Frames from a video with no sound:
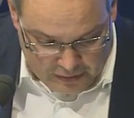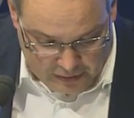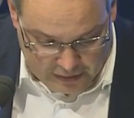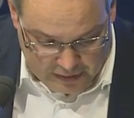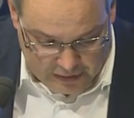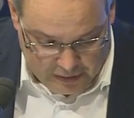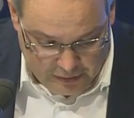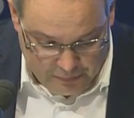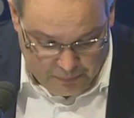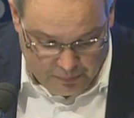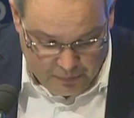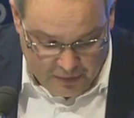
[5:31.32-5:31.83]

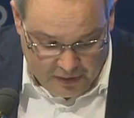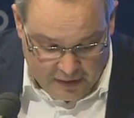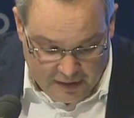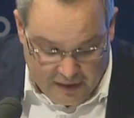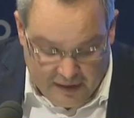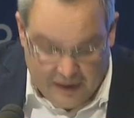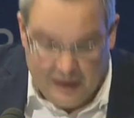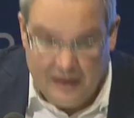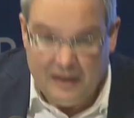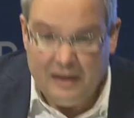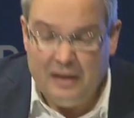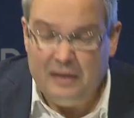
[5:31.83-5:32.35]
Uh,
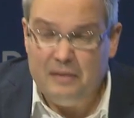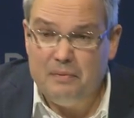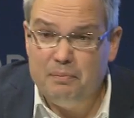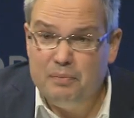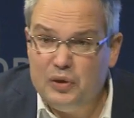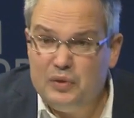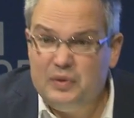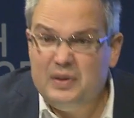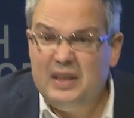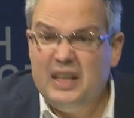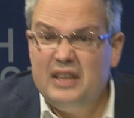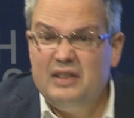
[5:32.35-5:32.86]

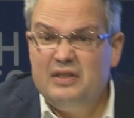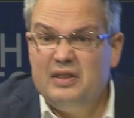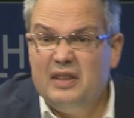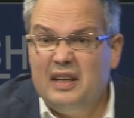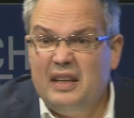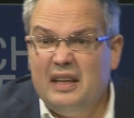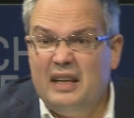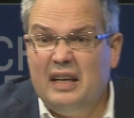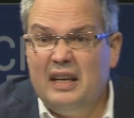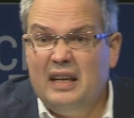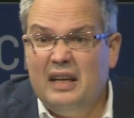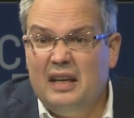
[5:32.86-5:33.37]
but
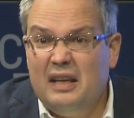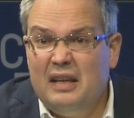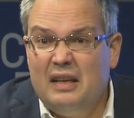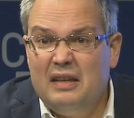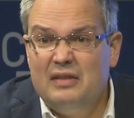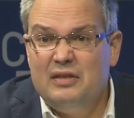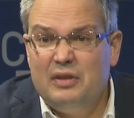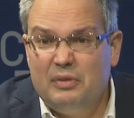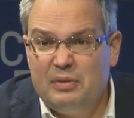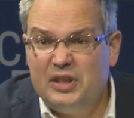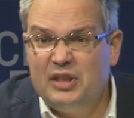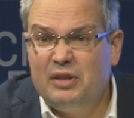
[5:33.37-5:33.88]

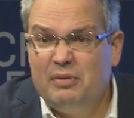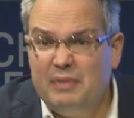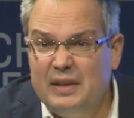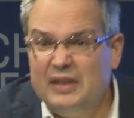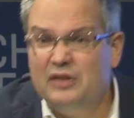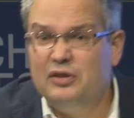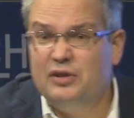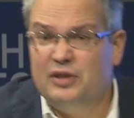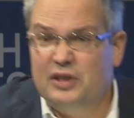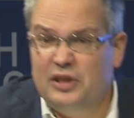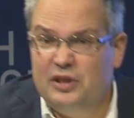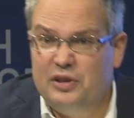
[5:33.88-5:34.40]
there is
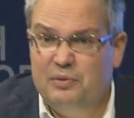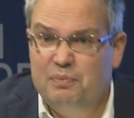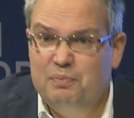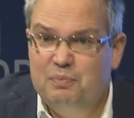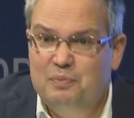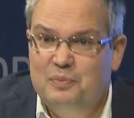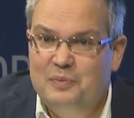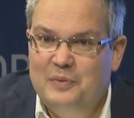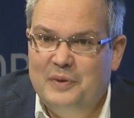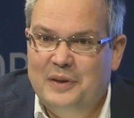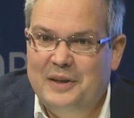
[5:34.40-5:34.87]
criticism